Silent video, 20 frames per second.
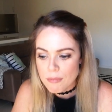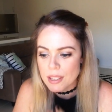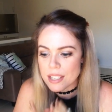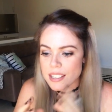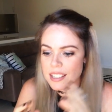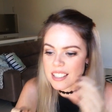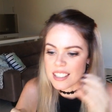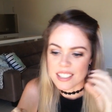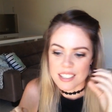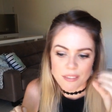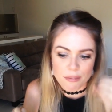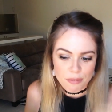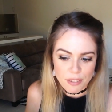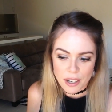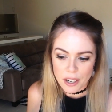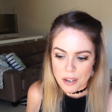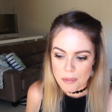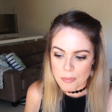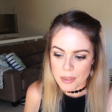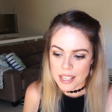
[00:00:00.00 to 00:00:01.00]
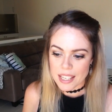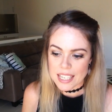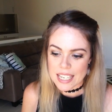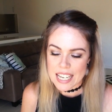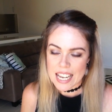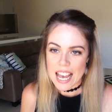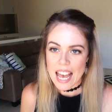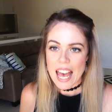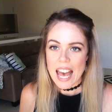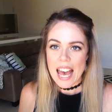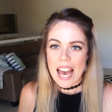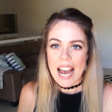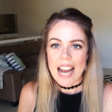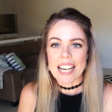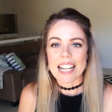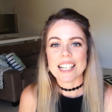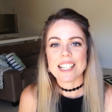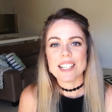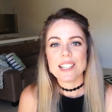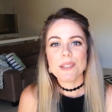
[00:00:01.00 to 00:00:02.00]
me since the very beginning
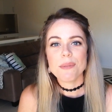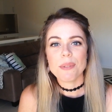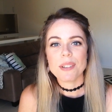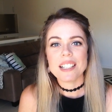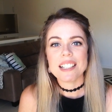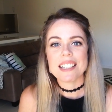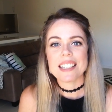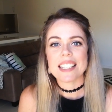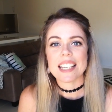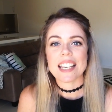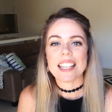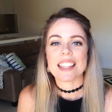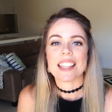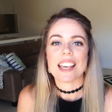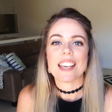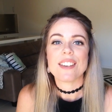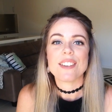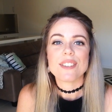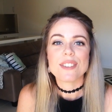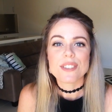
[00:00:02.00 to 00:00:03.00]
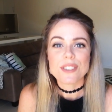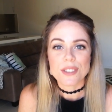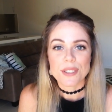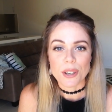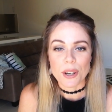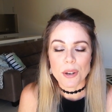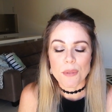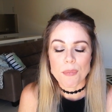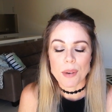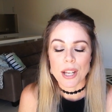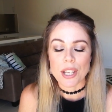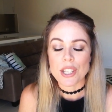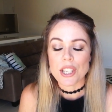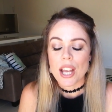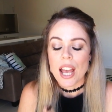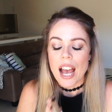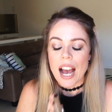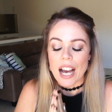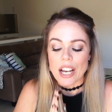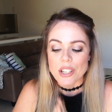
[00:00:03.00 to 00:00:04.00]
and I just wanted to say thank you so much.
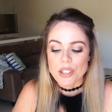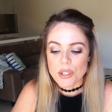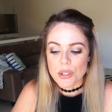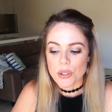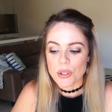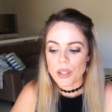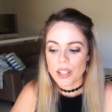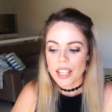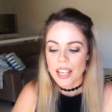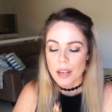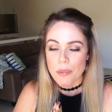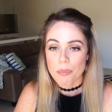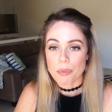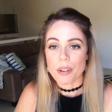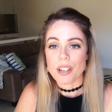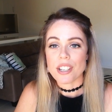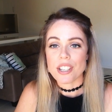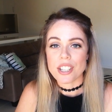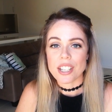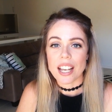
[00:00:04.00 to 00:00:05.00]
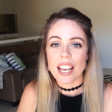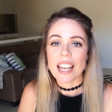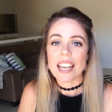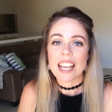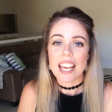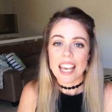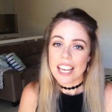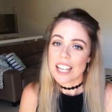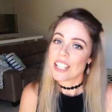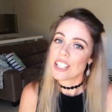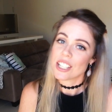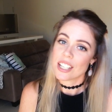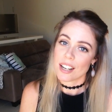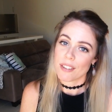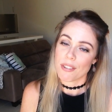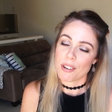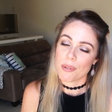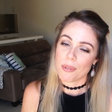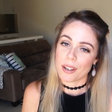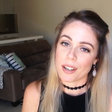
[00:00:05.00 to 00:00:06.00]
I truly appreciate each and
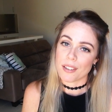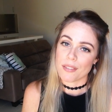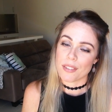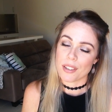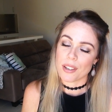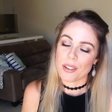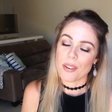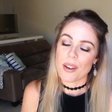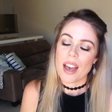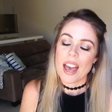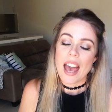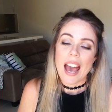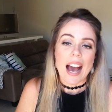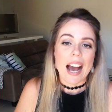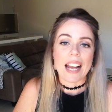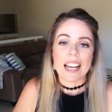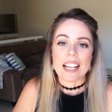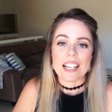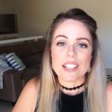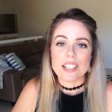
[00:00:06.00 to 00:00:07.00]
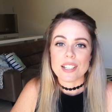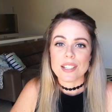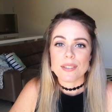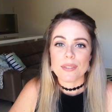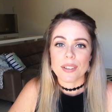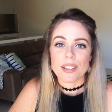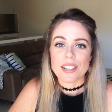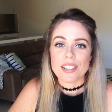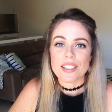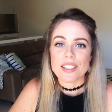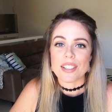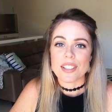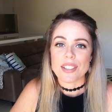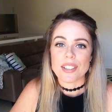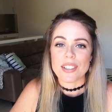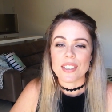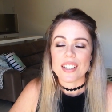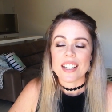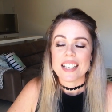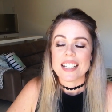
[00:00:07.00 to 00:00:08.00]
every one of you and I just wanted
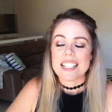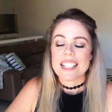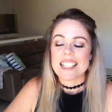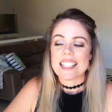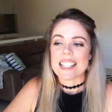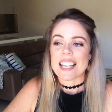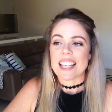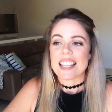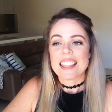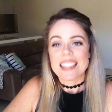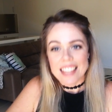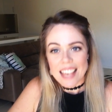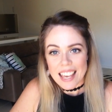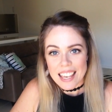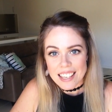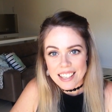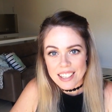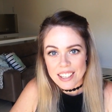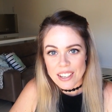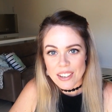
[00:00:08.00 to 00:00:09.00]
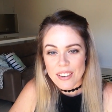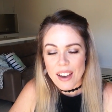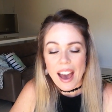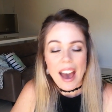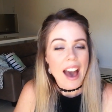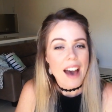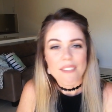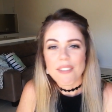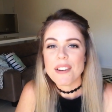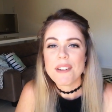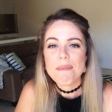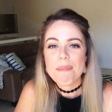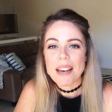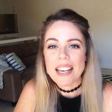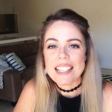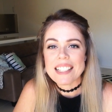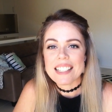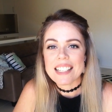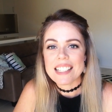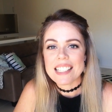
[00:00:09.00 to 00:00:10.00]
to say thank you, have an
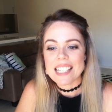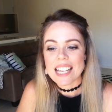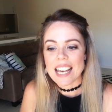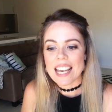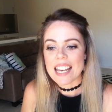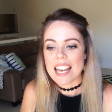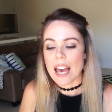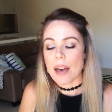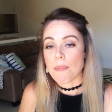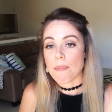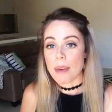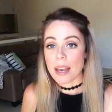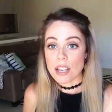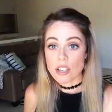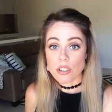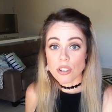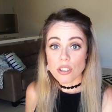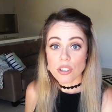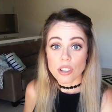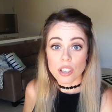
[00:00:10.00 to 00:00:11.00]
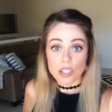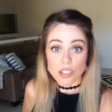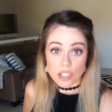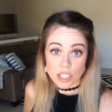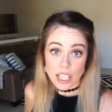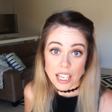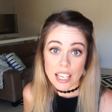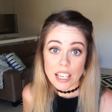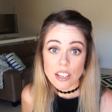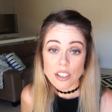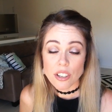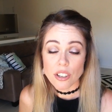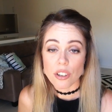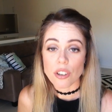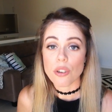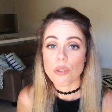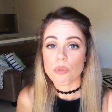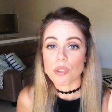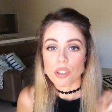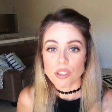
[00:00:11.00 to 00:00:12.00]
amazing day and make sure you
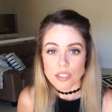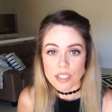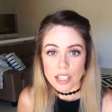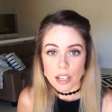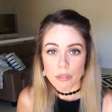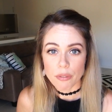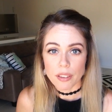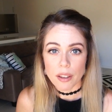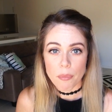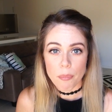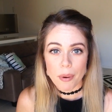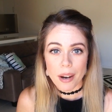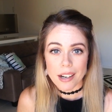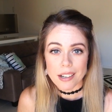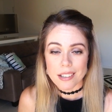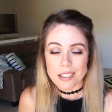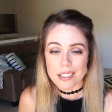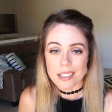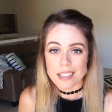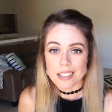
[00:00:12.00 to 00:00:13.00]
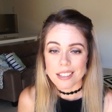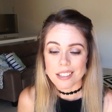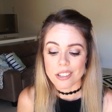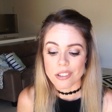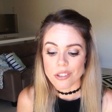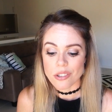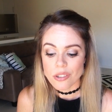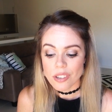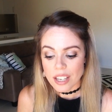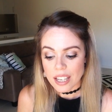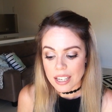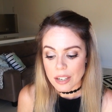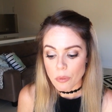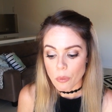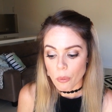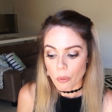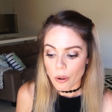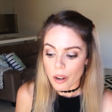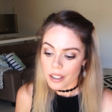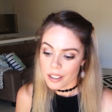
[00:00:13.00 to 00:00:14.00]
continue with your self-love practices so you can
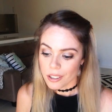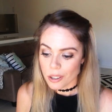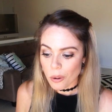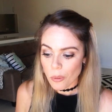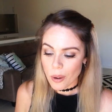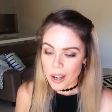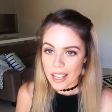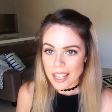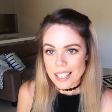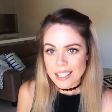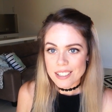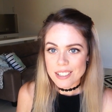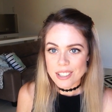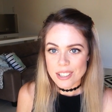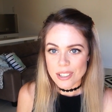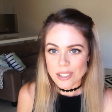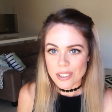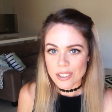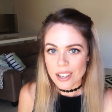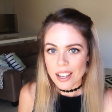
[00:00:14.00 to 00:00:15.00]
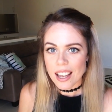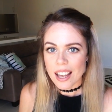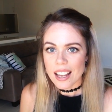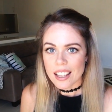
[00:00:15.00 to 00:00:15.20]
work your way into